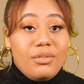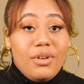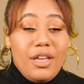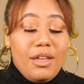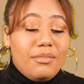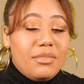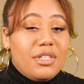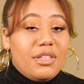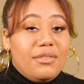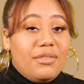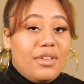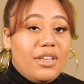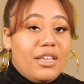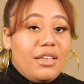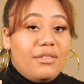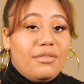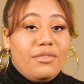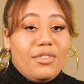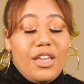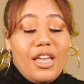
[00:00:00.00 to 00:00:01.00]

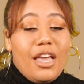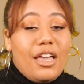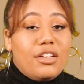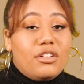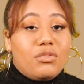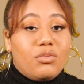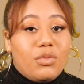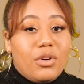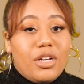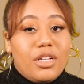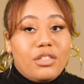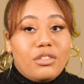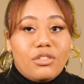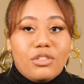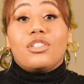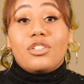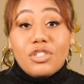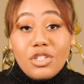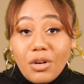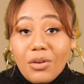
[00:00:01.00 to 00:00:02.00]
MTV,
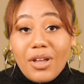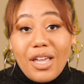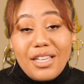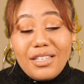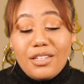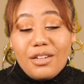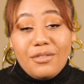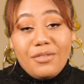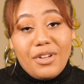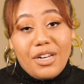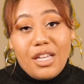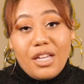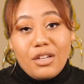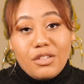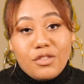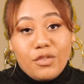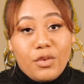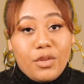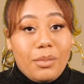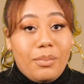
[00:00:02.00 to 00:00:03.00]
VH1 to showcase her
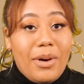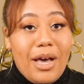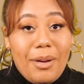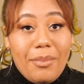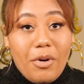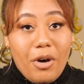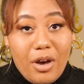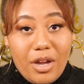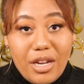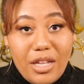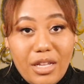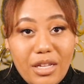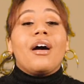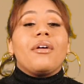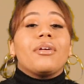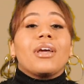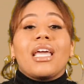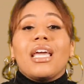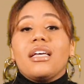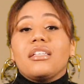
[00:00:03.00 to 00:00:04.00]
videos for the pop audience.
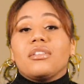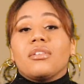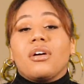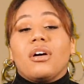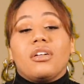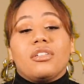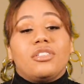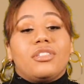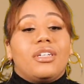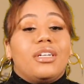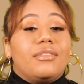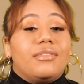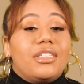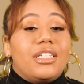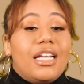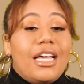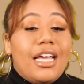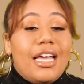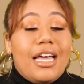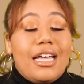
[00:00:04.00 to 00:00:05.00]
Our cancel culture of
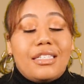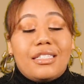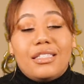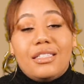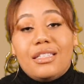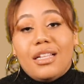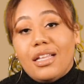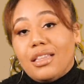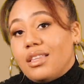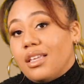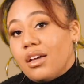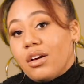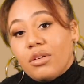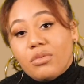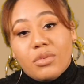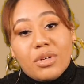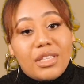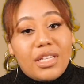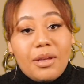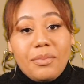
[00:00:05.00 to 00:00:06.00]
today has nothing
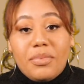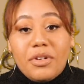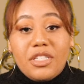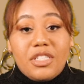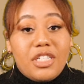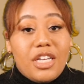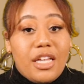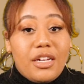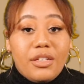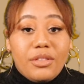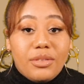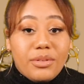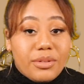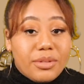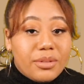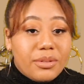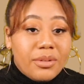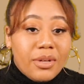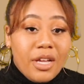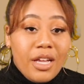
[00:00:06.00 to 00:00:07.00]
on what they put Janet
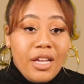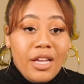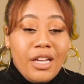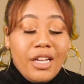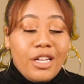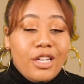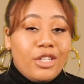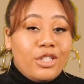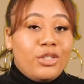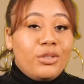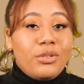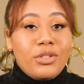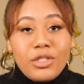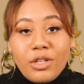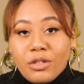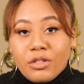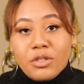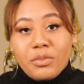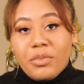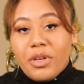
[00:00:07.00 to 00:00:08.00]
through. Due to
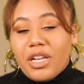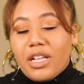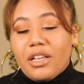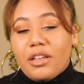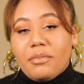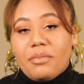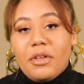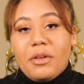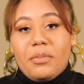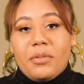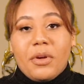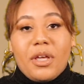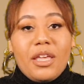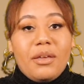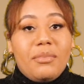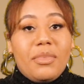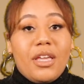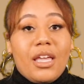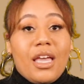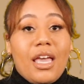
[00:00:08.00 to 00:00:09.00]
social media, people
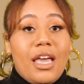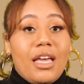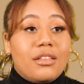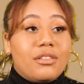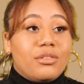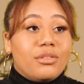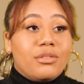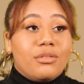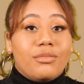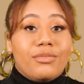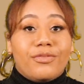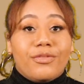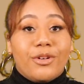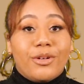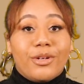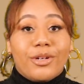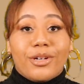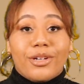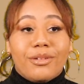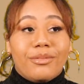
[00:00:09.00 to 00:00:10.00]
can be canceled
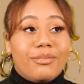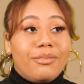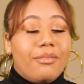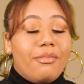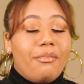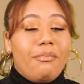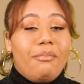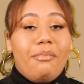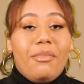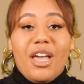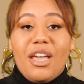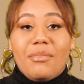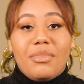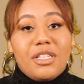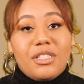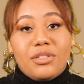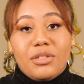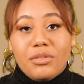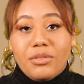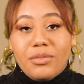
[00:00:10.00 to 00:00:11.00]
for
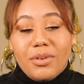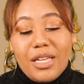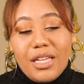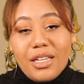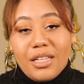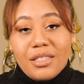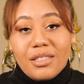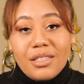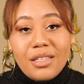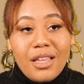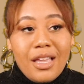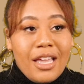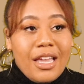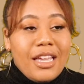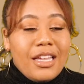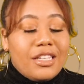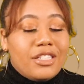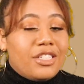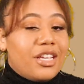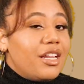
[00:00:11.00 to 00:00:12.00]
maybe 2 weeks.
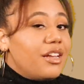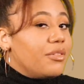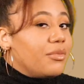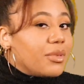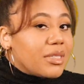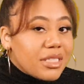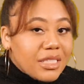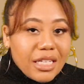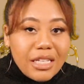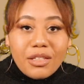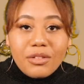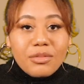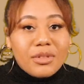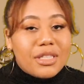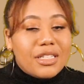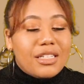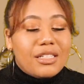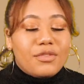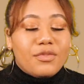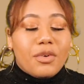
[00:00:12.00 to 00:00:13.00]
Janet was dealing
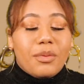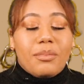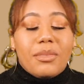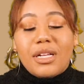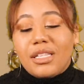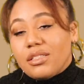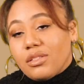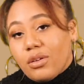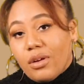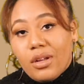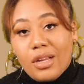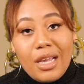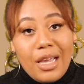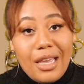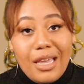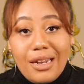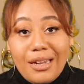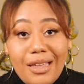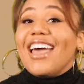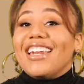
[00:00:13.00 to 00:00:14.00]
with this for months on
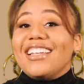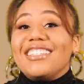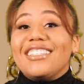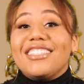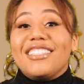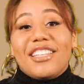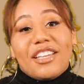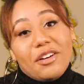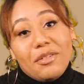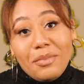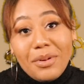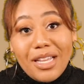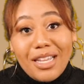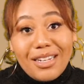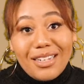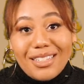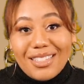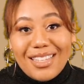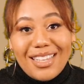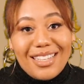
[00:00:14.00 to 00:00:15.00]
end, and it's still
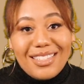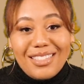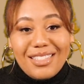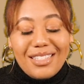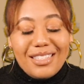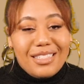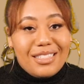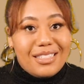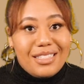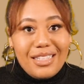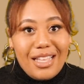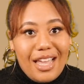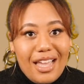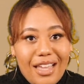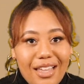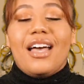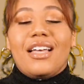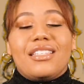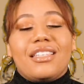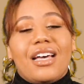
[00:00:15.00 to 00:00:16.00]
being discussed to this
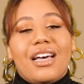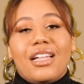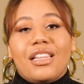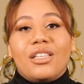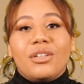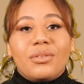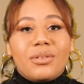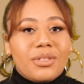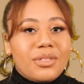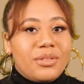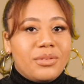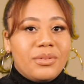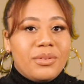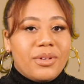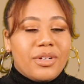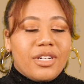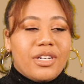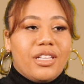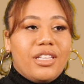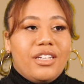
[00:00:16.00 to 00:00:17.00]
day. As I alluded to
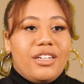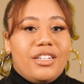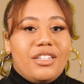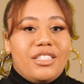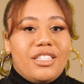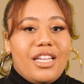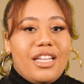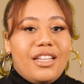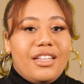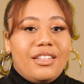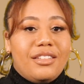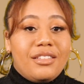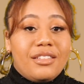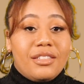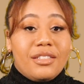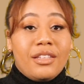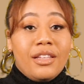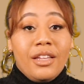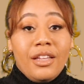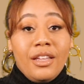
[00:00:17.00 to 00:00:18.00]
earlier,
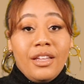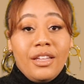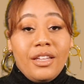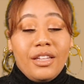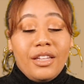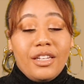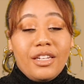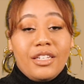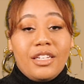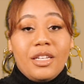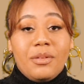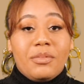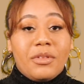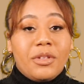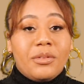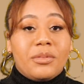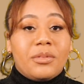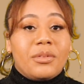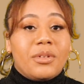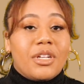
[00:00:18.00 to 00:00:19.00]
Janet's
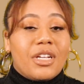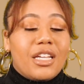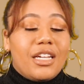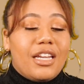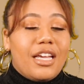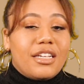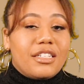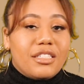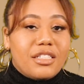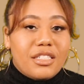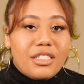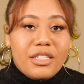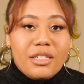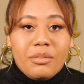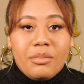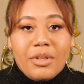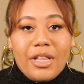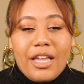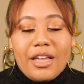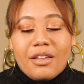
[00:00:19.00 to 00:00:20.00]
deeply rooted connection to
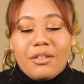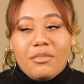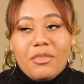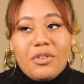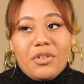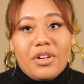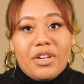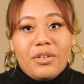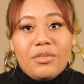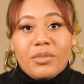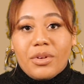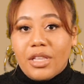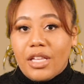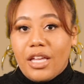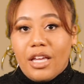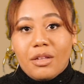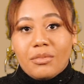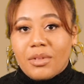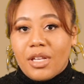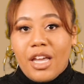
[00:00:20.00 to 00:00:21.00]
the black community really
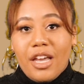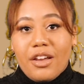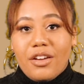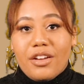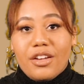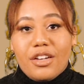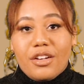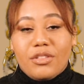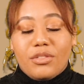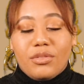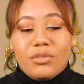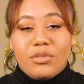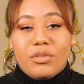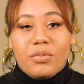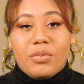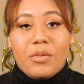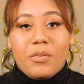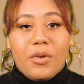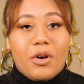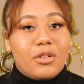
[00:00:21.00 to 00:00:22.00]
helped carry her through
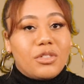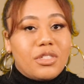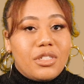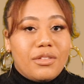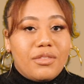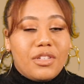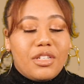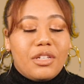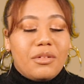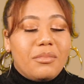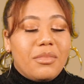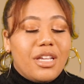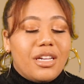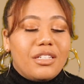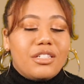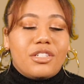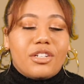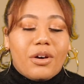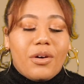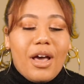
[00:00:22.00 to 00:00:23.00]
the promotion of the
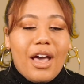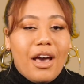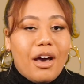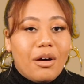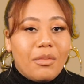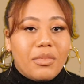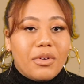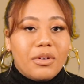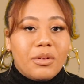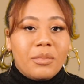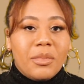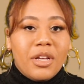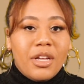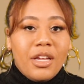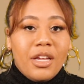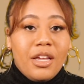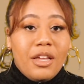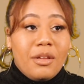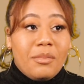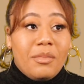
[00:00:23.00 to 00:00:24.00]
Damita Jo album,
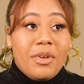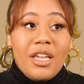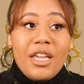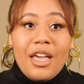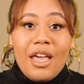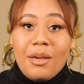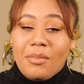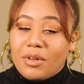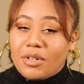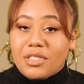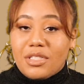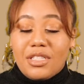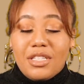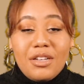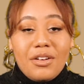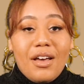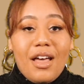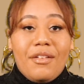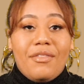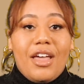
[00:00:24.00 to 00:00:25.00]
being able to
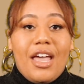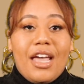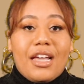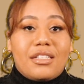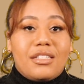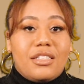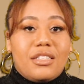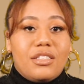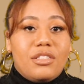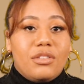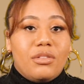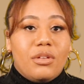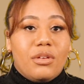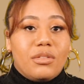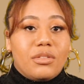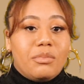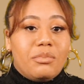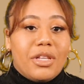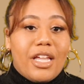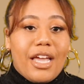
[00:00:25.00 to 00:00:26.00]
still have access to
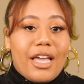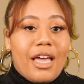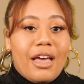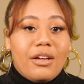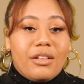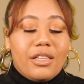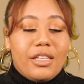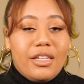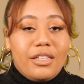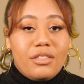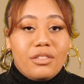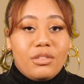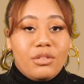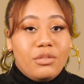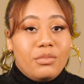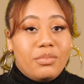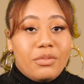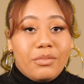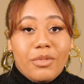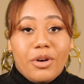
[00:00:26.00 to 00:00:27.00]
those black outlets
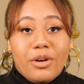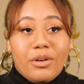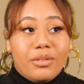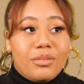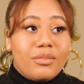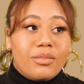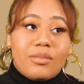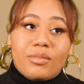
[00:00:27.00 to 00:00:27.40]
to promote